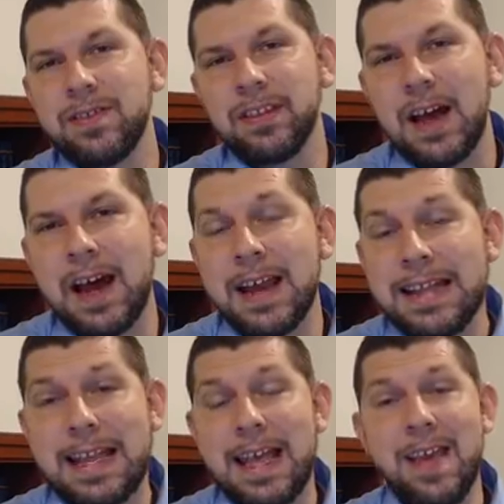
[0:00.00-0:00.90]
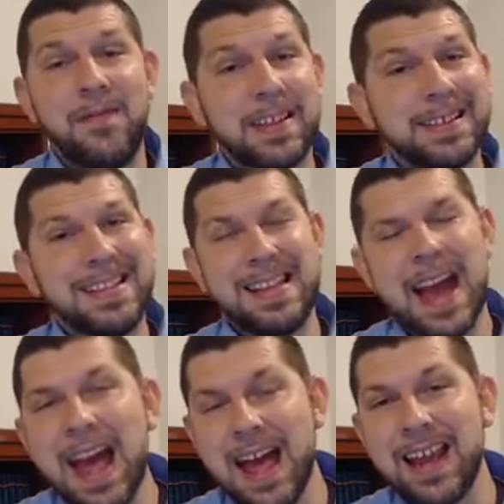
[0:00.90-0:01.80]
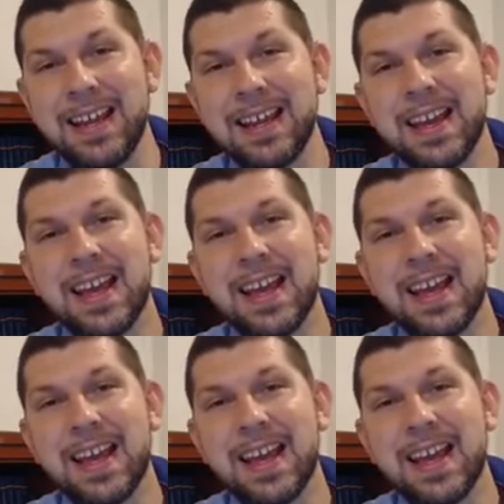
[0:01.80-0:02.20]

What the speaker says: the lion, if it's dead,